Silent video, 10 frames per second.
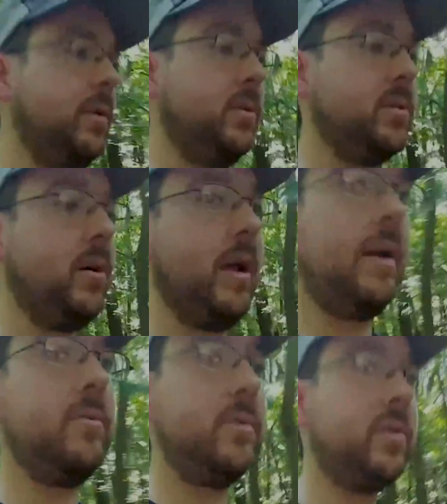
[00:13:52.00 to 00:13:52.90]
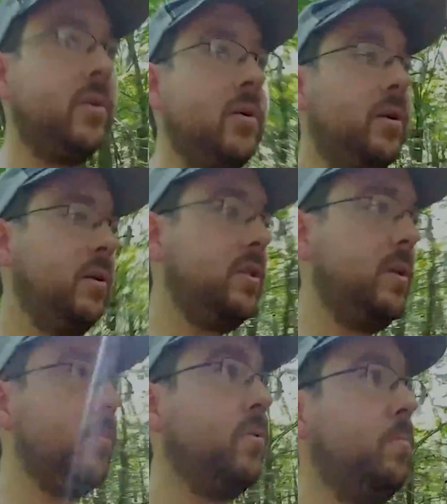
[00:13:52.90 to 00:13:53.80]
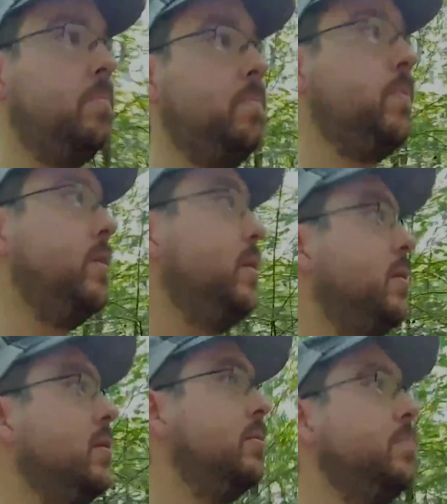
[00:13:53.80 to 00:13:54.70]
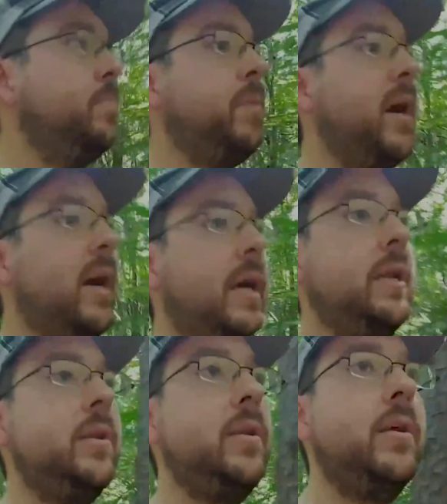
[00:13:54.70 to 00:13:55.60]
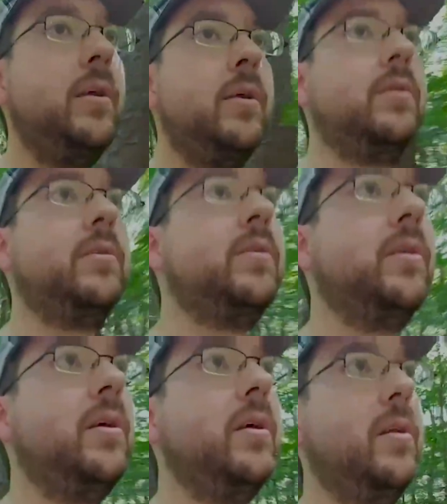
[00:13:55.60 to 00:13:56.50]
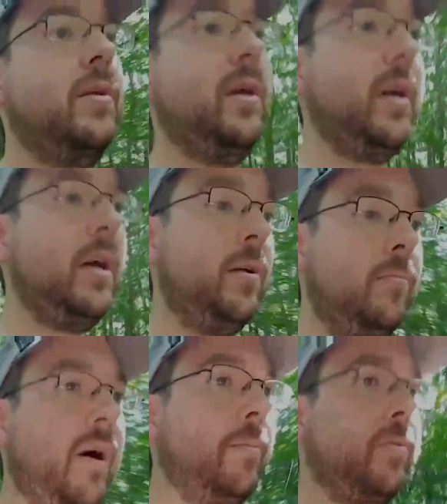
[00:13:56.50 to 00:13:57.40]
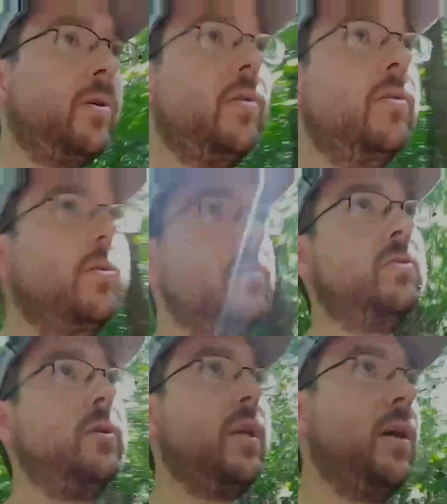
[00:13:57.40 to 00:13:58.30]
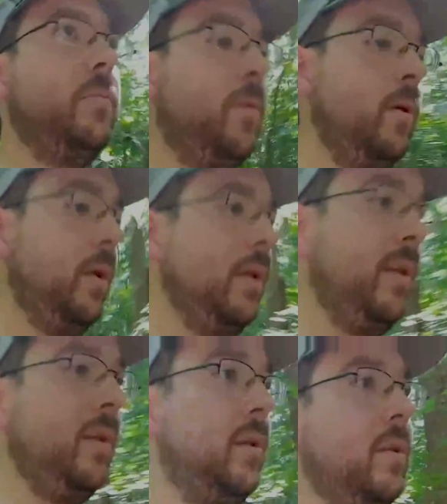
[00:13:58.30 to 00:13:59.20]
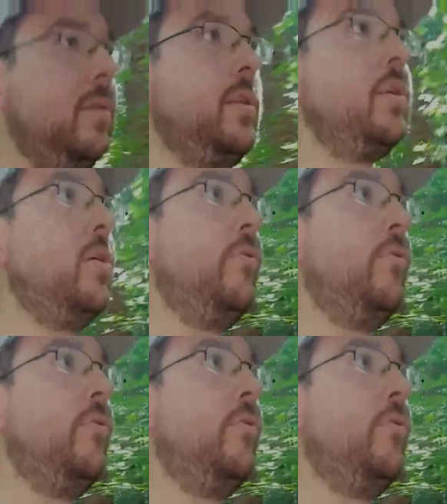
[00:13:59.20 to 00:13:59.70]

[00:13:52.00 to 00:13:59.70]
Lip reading: You start out in your typical pine and poplar, sweet gum. Then you go